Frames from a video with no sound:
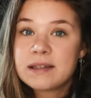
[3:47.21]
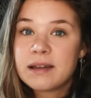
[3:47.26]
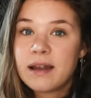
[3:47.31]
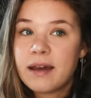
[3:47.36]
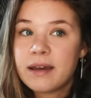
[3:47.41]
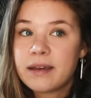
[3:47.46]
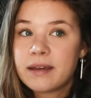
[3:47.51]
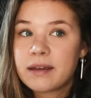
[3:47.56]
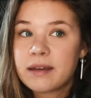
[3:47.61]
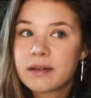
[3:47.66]

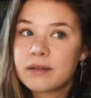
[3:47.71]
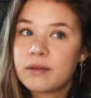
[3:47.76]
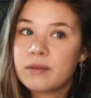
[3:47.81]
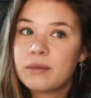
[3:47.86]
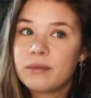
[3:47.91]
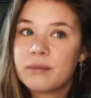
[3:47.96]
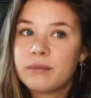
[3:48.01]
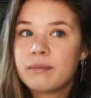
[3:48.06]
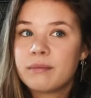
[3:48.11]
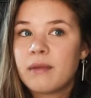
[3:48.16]
Like,
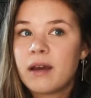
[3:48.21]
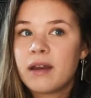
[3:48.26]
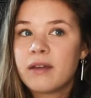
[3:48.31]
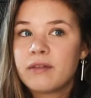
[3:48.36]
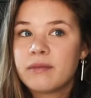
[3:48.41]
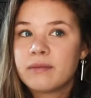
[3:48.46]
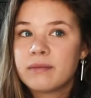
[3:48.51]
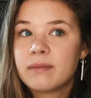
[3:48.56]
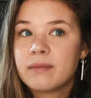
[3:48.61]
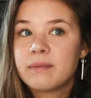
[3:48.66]
my
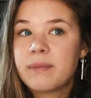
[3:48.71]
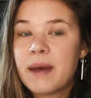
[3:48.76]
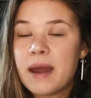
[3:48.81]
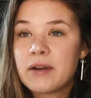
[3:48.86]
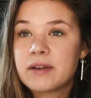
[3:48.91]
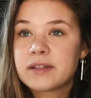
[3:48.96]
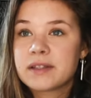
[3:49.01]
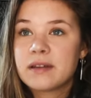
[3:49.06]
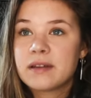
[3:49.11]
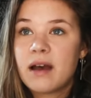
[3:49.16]

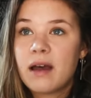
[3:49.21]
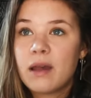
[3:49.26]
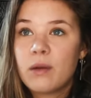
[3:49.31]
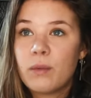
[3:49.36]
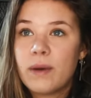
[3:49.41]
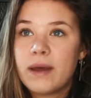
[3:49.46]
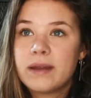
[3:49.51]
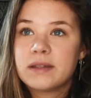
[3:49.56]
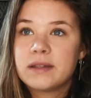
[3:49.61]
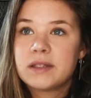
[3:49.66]
parents and I
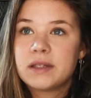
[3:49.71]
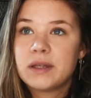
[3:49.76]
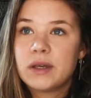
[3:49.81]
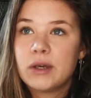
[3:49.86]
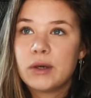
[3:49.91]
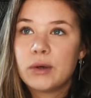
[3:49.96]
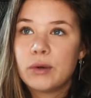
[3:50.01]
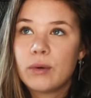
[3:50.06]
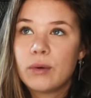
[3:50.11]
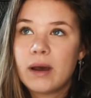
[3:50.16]
went
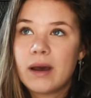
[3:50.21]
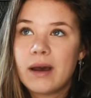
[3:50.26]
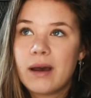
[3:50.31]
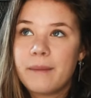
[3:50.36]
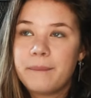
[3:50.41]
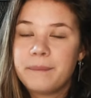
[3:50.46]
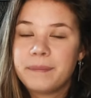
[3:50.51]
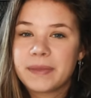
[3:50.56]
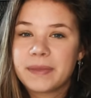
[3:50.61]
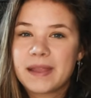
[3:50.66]
to
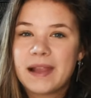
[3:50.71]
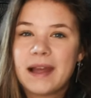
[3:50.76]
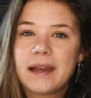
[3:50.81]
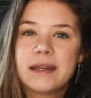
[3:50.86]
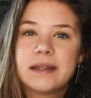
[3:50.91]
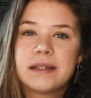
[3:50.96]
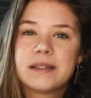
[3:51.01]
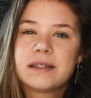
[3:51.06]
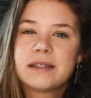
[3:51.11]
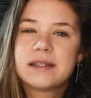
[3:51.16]

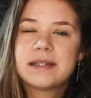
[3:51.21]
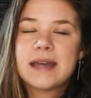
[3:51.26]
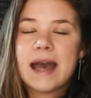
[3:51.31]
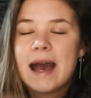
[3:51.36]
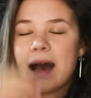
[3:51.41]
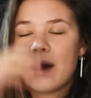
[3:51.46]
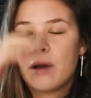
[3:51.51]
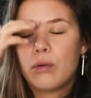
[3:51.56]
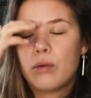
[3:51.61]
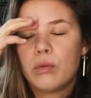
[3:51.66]
like a
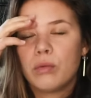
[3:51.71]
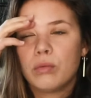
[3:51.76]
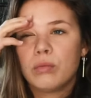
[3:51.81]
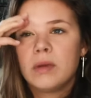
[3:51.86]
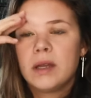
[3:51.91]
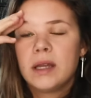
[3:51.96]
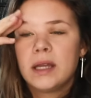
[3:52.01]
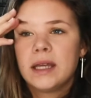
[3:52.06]
town